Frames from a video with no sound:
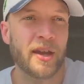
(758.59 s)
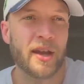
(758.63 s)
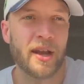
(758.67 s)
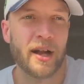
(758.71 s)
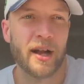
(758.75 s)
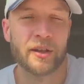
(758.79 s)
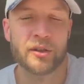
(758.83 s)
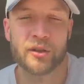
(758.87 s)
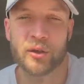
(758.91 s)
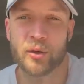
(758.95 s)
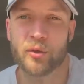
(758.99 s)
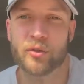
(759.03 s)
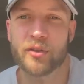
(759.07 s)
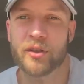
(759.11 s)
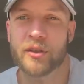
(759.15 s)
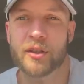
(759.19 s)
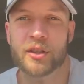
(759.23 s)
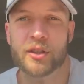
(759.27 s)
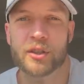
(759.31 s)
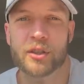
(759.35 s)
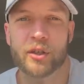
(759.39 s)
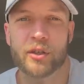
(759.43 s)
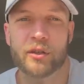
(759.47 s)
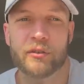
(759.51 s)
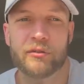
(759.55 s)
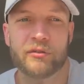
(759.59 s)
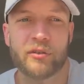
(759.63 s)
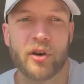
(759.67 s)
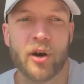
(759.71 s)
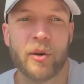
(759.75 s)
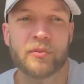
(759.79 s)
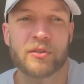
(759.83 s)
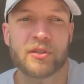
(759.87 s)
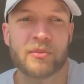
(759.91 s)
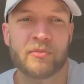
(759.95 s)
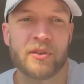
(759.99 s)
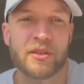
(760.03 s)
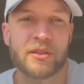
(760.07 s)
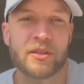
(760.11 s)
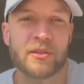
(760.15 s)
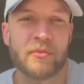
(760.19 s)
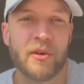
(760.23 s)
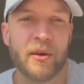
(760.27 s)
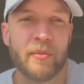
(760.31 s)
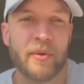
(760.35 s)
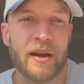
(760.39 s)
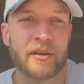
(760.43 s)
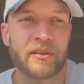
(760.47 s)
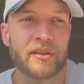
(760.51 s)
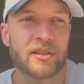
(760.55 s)
I do think there's a lot of optimism
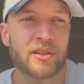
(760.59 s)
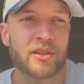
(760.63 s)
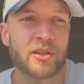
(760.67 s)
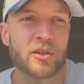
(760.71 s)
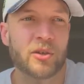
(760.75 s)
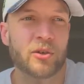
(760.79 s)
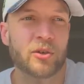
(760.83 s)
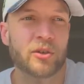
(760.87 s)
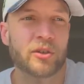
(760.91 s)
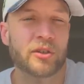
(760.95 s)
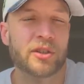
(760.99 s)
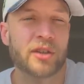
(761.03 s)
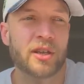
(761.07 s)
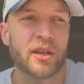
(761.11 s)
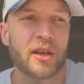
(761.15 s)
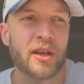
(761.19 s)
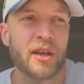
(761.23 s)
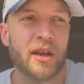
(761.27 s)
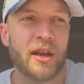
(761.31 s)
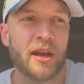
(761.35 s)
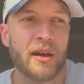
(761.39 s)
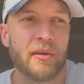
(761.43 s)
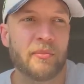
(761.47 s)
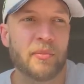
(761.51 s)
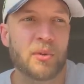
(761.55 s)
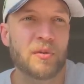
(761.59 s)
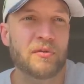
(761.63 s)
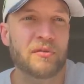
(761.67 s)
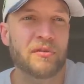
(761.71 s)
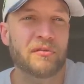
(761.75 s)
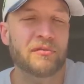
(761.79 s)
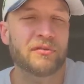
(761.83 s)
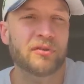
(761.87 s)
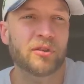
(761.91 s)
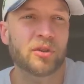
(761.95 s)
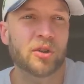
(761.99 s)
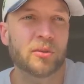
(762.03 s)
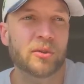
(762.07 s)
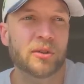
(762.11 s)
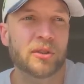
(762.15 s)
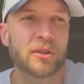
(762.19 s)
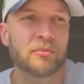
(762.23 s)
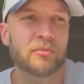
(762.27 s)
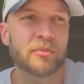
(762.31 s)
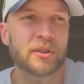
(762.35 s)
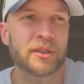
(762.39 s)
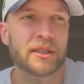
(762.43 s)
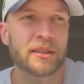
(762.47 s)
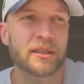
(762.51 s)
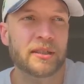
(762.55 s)
about the Seahawks moving
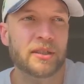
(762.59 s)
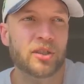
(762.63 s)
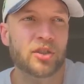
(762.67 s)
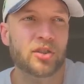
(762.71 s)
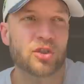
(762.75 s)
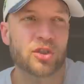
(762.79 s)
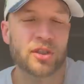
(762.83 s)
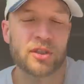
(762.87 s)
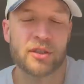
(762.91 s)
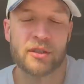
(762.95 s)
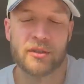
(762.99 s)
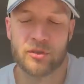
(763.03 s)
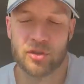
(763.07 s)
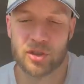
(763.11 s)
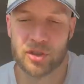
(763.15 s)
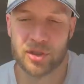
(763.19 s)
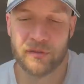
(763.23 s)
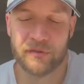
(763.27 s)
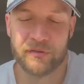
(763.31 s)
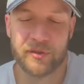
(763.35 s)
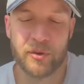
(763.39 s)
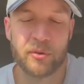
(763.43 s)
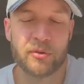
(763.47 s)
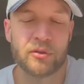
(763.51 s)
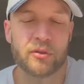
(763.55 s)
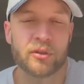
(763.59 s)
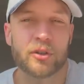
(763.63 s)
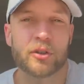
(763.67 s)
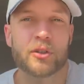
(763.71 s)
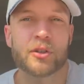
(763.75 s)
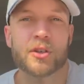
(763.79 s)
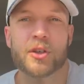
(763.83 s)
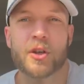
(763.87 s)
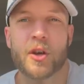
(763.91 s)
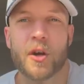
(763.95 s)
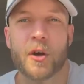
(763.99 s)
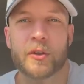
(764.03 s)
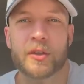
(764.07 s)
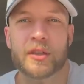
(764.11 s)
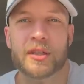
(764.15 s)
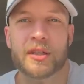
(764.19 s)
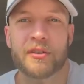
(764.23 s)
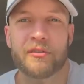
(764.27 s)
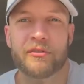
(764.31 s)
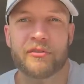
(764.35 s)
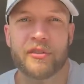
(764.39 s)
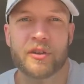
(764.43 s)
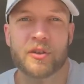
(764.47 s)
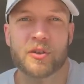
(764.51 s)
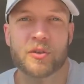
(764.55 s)
forward, but there's just a few thoughts on the
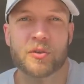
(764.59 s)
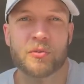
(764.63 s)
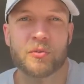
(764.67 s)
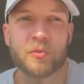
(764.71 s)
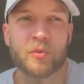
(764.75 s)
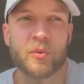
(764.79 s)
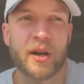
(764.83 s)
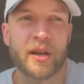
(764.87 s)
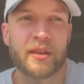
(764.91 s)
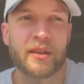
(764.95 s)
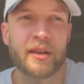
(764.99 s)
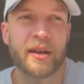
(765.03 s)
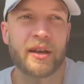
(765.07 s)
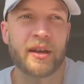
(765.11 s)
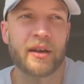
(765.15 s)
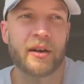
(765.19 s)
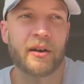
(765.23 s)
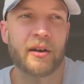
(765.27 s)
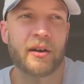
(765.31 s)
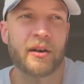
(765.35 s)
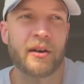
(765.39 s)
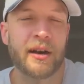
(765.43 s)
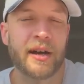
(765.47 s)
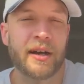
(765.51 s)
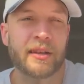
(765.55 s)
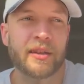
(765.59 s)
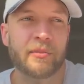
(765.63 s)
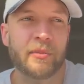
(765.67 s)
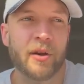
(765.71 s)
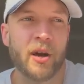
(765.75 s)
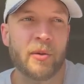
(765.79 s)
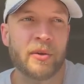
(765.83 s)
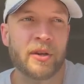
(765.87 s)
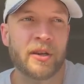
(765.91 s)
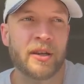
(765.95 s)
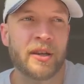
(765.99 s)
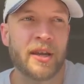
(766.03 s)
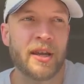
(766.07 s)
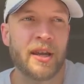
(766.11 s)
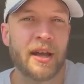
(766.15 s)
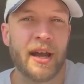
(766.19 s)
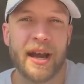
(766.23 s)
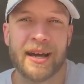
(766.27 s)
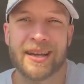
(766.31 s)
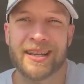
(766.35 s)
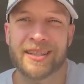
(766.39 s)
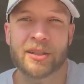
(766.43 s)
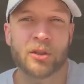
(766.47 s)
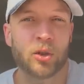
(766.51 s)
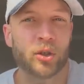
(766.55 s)
defense where they are at the moment.
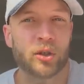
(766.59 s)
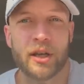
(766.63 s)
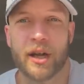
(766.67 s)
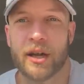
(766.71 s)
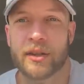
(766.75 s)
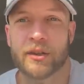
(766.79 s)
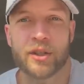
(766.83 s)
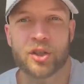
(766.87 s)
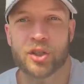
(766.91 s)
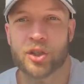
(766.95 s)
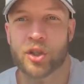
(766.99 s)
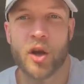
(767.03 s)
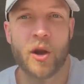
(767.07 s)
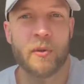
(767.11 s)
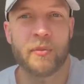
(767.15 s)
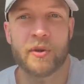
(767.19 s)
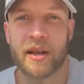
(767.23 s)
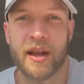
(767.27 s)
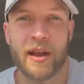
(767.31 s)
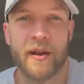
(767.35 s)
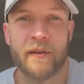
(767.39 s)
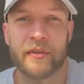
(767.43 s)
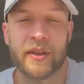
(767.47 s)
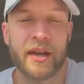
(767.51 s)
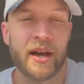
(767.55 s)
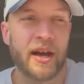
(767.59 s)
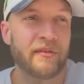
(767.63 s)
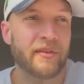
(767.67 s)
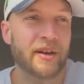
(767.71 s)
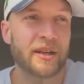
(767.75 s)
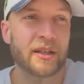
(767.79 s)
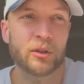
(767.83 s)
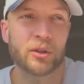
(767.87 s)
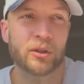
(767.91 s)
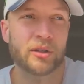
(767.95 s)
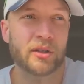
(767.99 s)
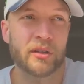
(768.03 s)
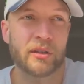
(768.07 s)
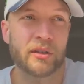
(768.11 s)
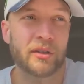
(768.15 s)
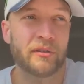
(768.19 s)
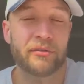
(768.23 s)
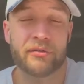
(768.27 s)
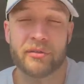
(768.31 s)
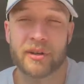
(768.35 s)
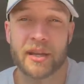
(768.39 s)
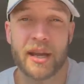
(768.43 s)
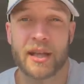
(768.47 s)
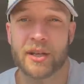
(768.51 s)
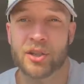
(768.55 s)
And I'd look, there's nobody out there. I've had a look at the
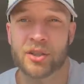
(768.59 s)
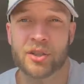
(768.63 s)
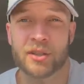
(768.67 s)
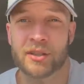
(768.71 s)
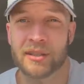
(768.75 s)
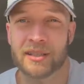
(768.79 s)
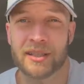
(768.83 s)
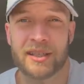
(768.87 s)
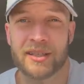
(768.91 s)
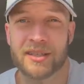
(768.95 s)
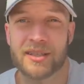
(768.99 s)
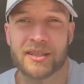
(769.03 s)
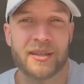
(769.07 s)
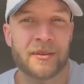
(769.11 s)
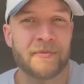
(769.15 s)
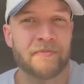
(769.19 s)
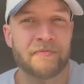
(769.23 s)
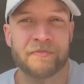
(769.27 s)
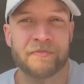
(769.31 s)
free agent list.